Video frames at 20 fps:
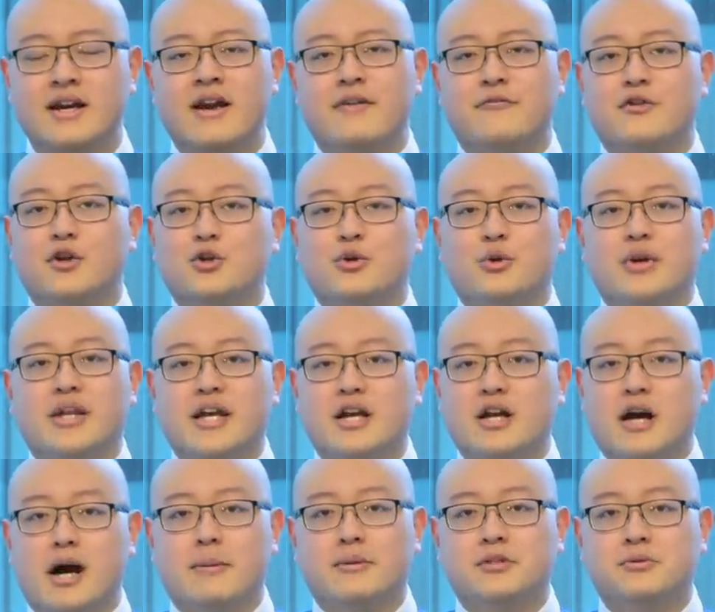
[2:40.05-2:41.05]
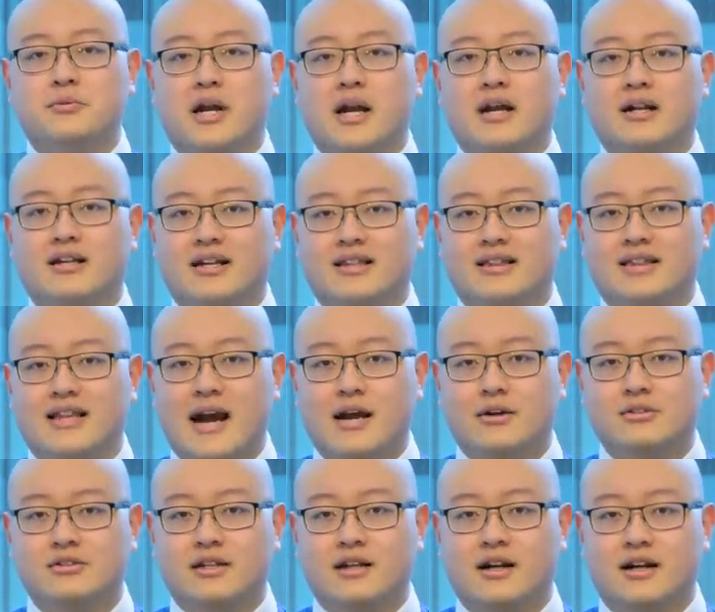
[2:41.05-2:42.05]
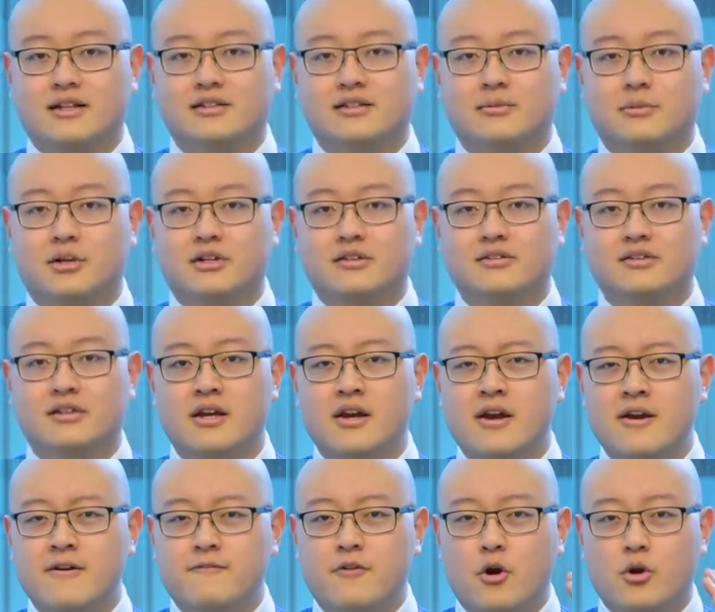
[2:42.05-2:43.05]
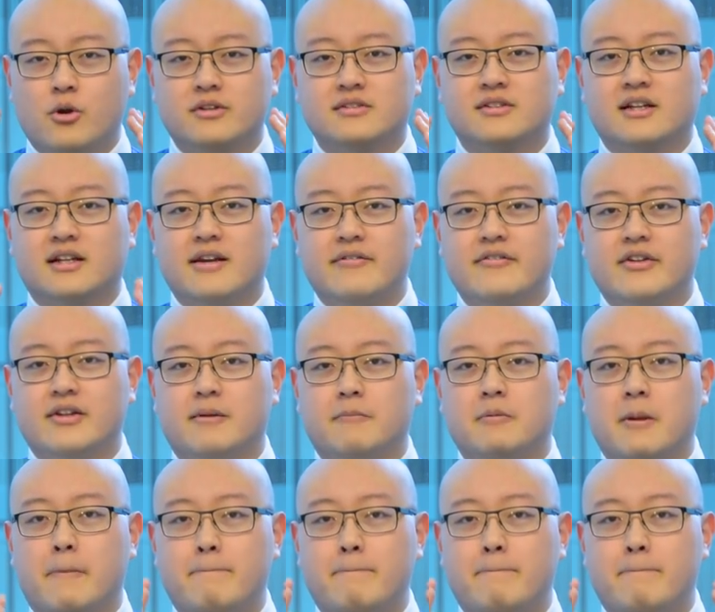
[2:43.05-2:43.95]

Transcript: if you're doing e-commerce product, a thousand customers, focus on giving them the